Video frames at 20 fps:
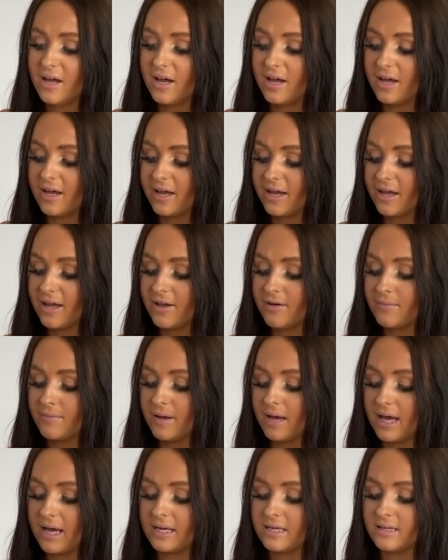
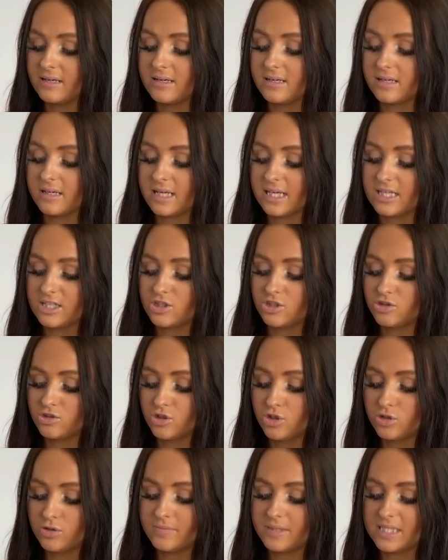And it's just
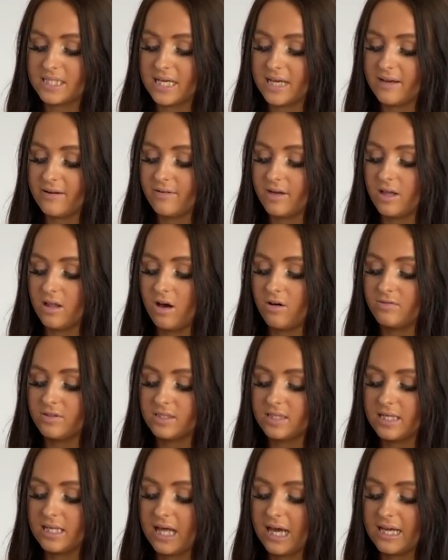good material.
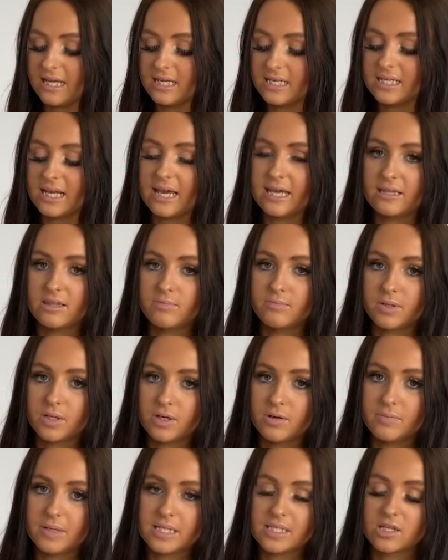Obviously, like, you take the
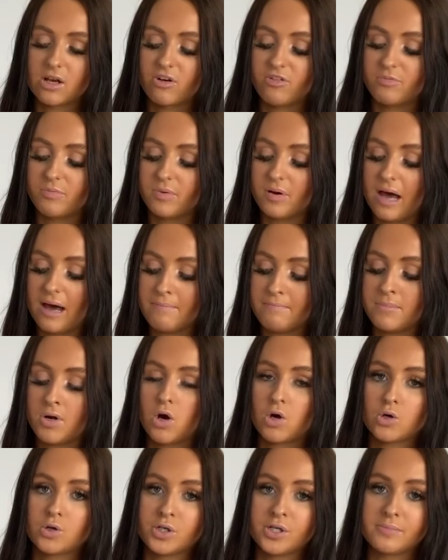blue bits off, but I'm
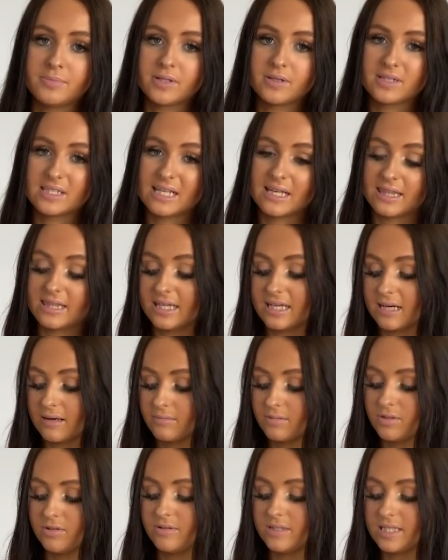not going to, because I think I'm
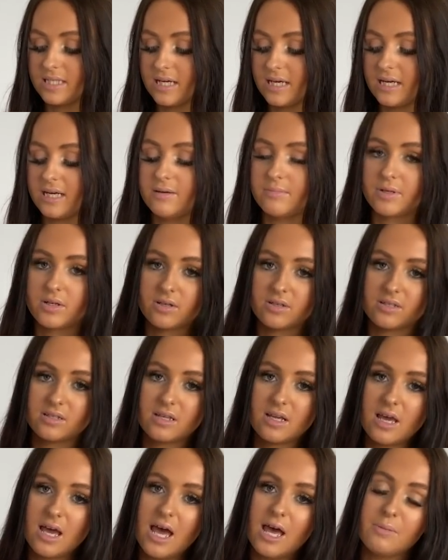going to return it, because
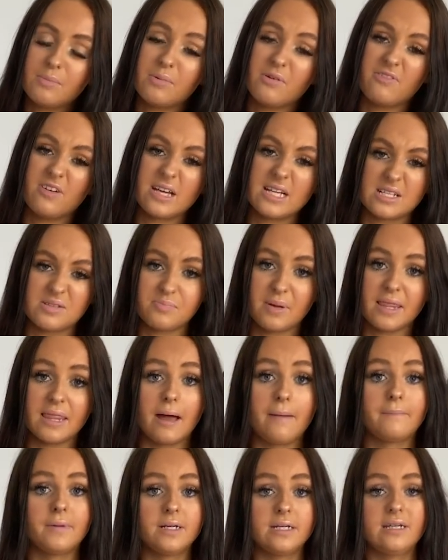I prefer to spend
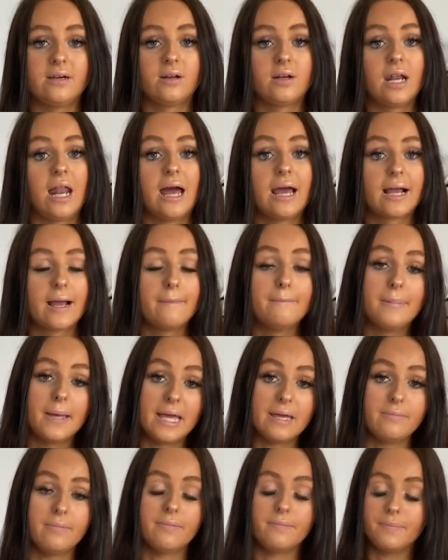that money on like a
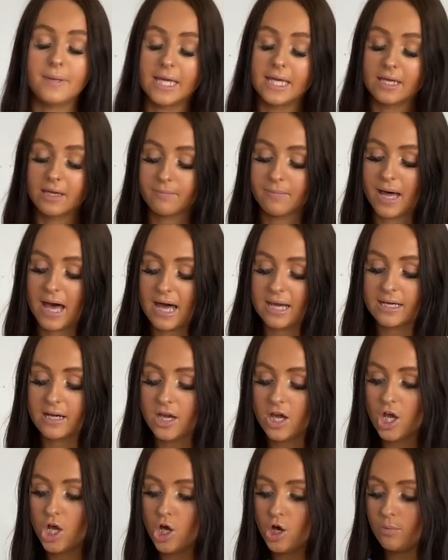baby pink bag.
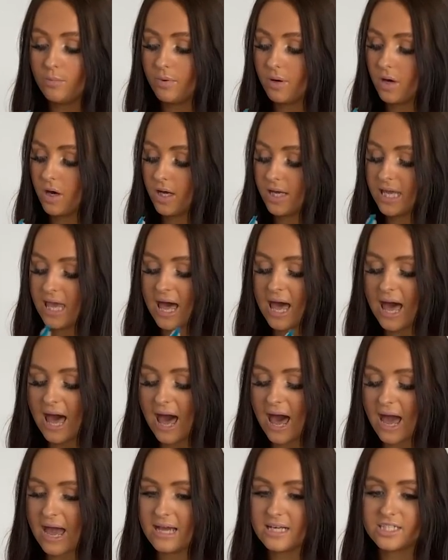But yeah,
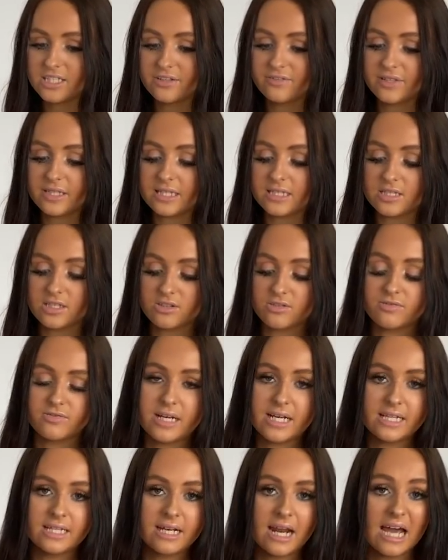I actually think this is a
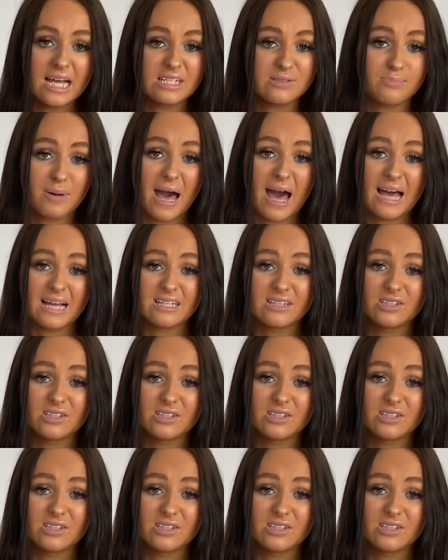really nice bag.